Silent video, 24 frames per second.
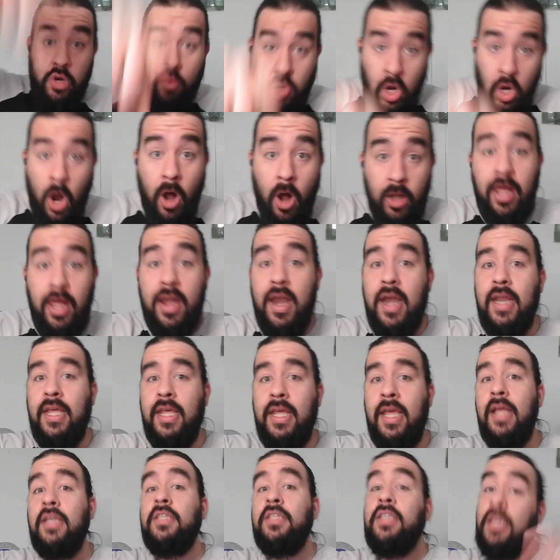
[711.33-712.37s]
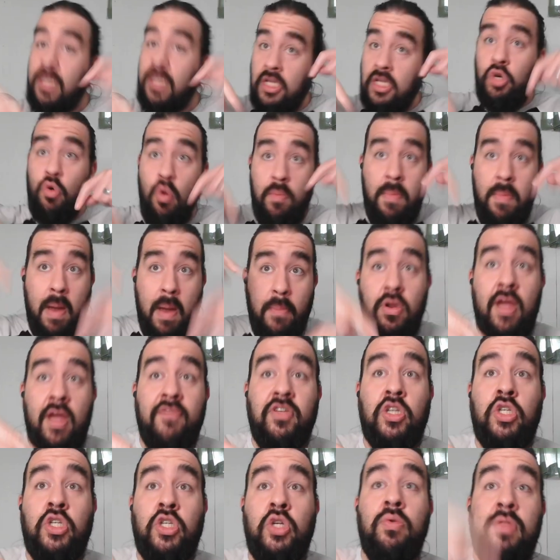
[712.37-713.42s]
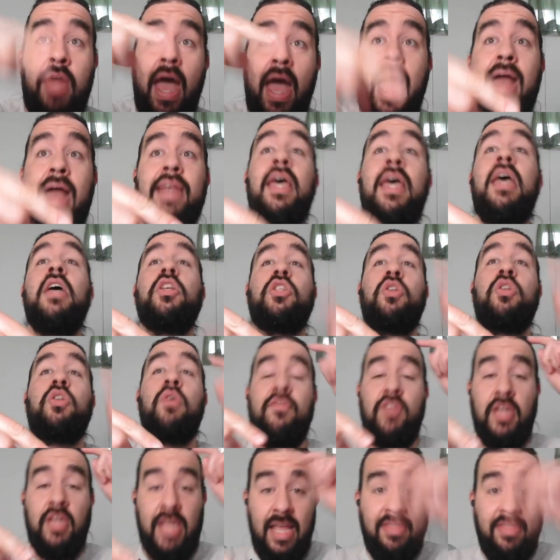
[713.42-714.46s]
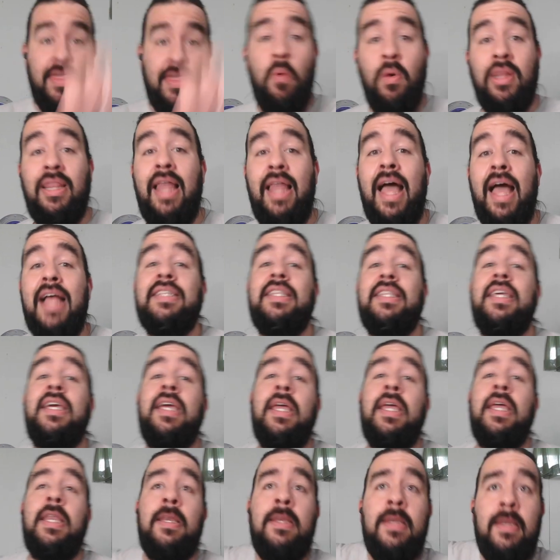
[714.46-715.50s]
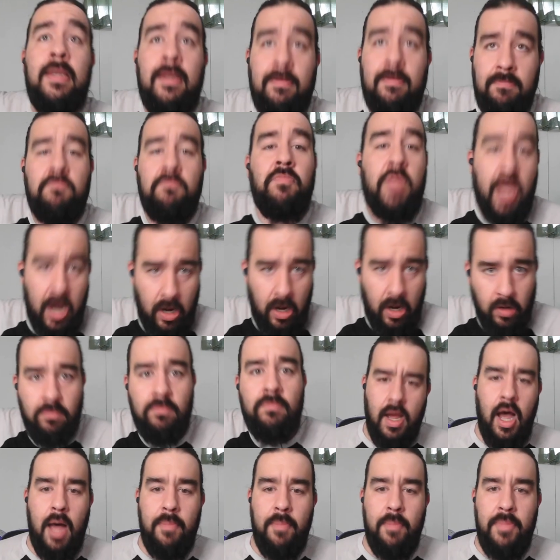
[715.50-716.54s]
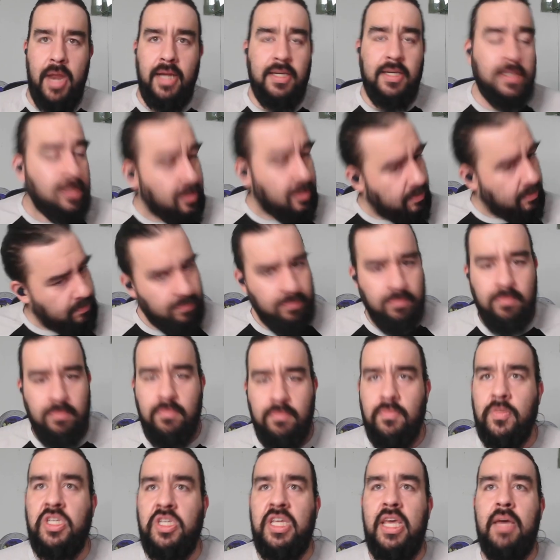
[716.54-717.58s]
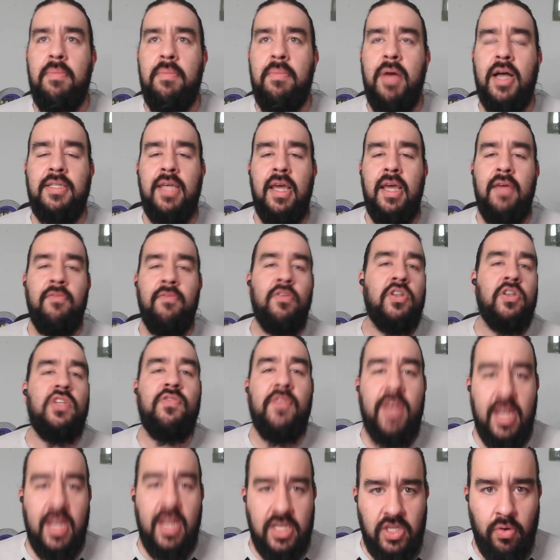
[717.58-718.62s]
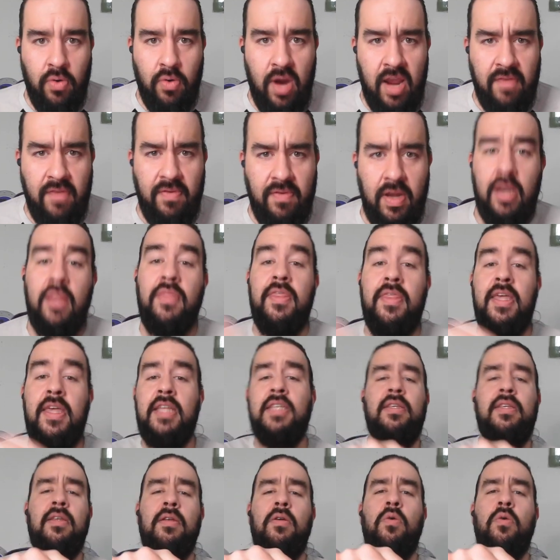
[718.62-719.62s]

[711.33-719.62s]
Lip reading: call out Eddie Kingston because you remember you have to do that, so you have to get that one last thing in there. Up next, Diamante versus Vanessa Craven. This